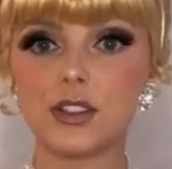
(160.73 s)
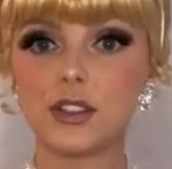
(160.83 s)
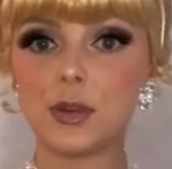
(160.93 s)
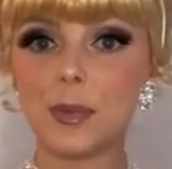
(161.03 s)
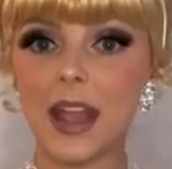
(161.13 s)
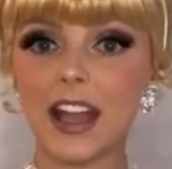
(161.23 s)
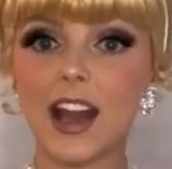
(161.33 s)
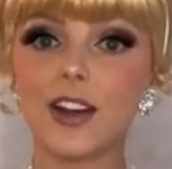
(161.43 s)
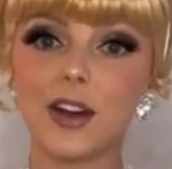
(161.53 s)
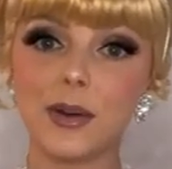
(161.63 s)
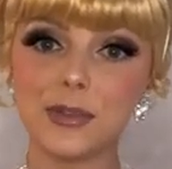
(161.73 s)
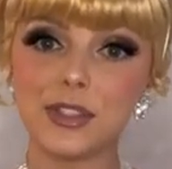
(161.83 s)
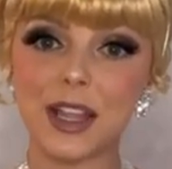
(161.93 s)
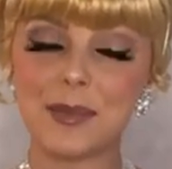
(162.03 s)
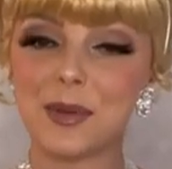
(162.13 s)
to make a cone
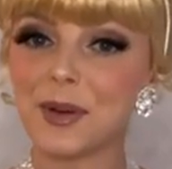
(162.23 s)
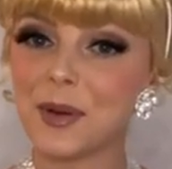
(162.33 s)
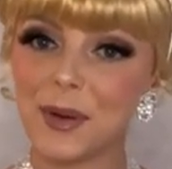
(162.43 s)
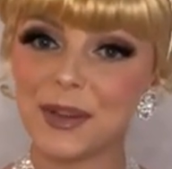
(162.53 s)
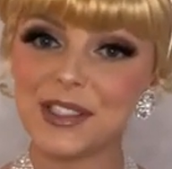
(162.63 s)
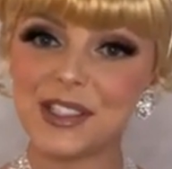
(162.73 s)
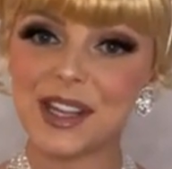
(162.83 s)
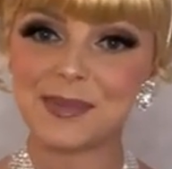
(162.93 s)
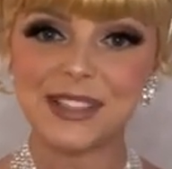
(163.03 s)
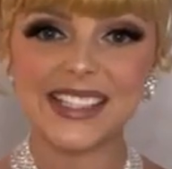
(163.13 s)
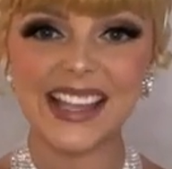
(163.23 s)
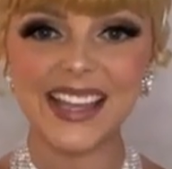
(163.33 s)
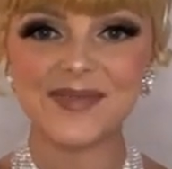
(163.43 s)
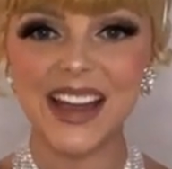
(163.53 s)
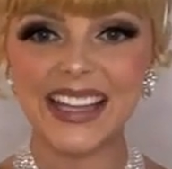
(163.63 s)
shape or a horn shape, just
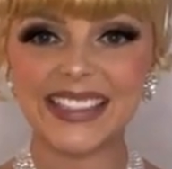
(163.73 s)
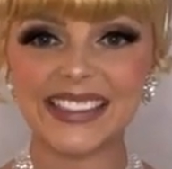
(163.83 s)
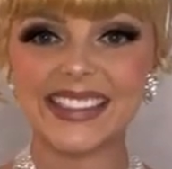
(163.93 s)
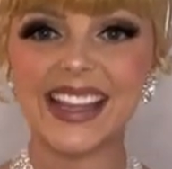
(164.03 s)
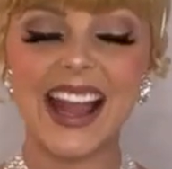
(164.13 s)
like mine.